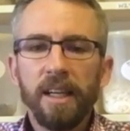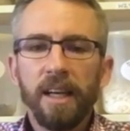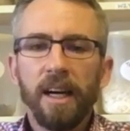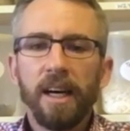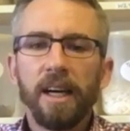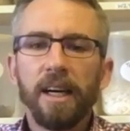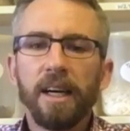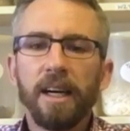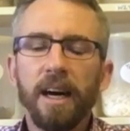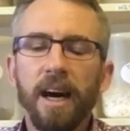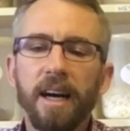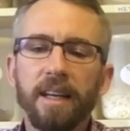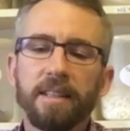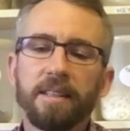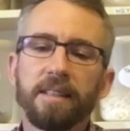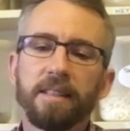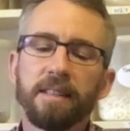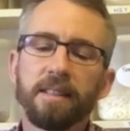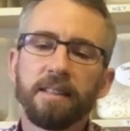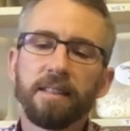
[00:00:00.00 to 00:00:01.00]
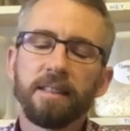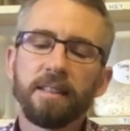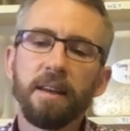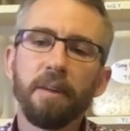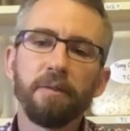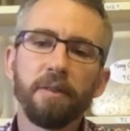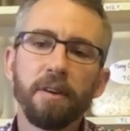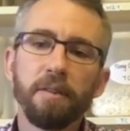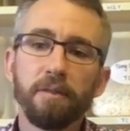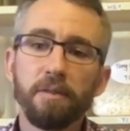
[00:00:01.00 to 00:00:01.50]
are
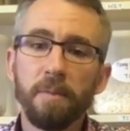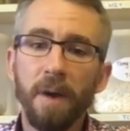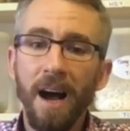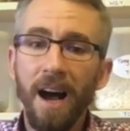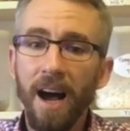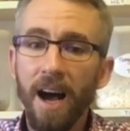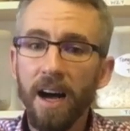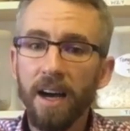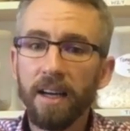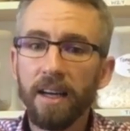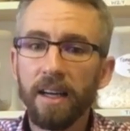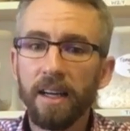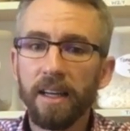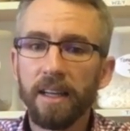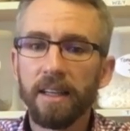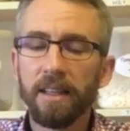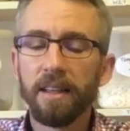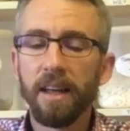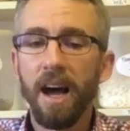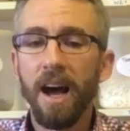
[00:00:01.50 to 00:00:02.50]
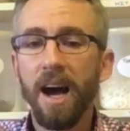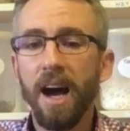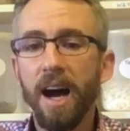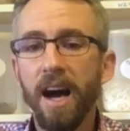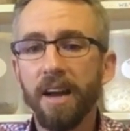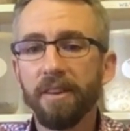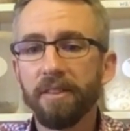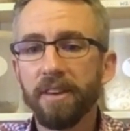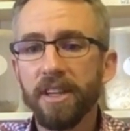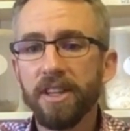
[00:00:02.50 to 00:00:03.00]
suffering from hunger in the
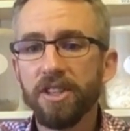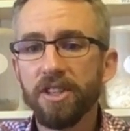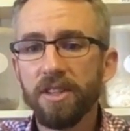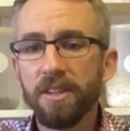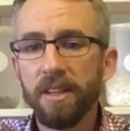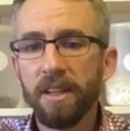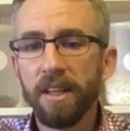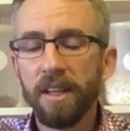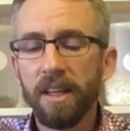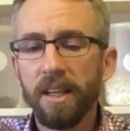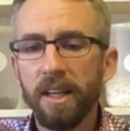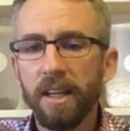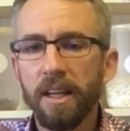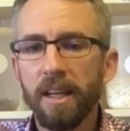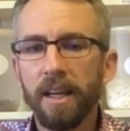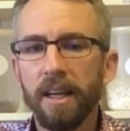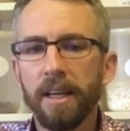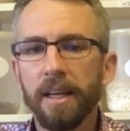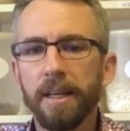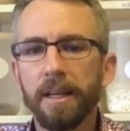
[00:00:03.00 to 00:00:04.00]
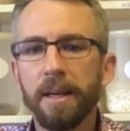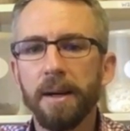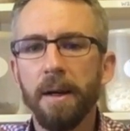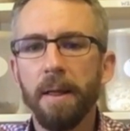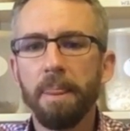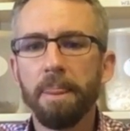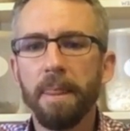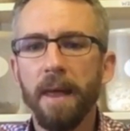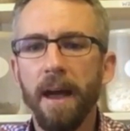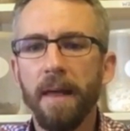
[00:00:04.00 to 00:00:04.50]
heart region,
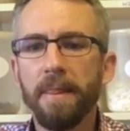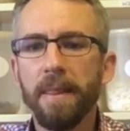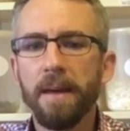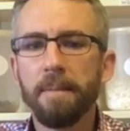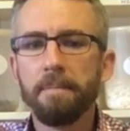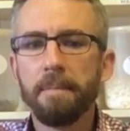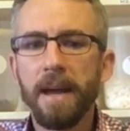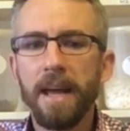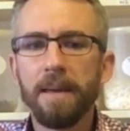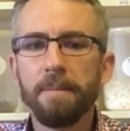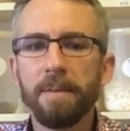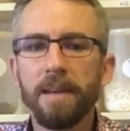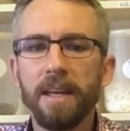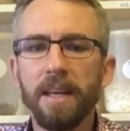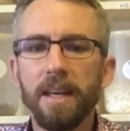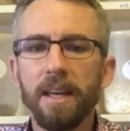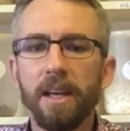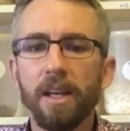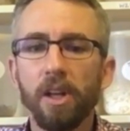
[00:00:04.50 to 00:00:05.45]
and there may be